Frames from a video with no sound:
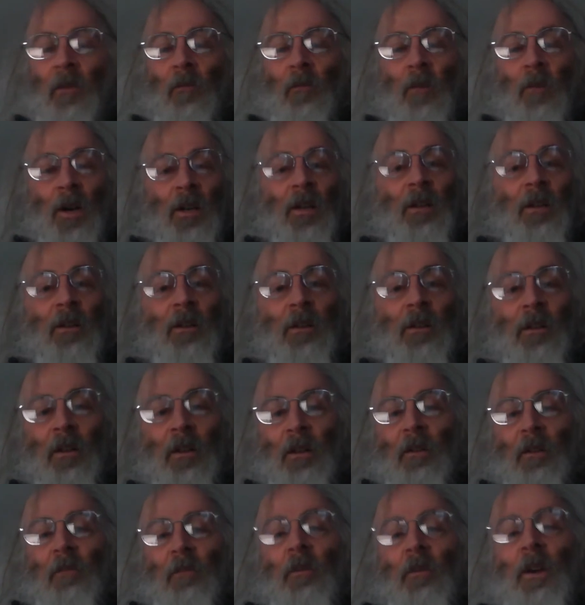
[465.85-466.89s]
working
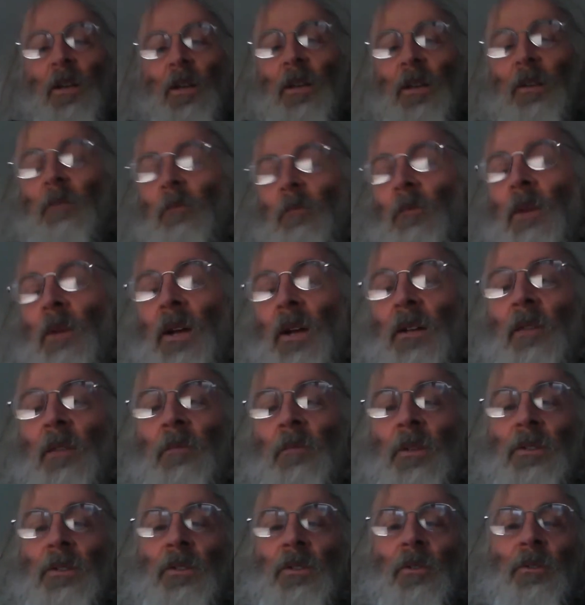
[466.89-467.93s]

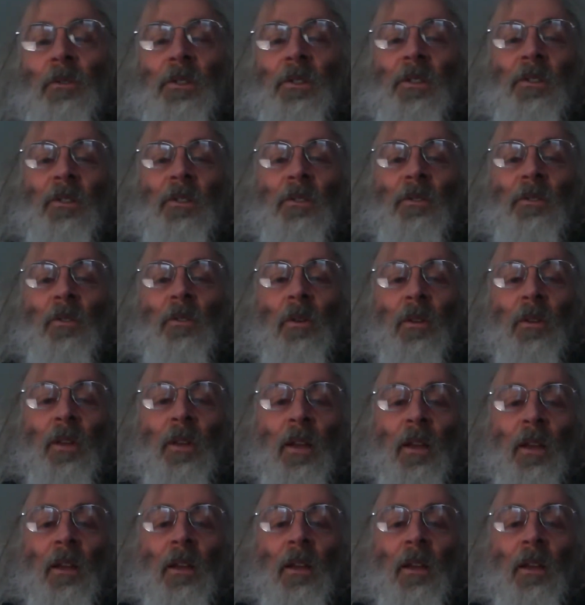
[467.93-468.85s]
with sources and so on.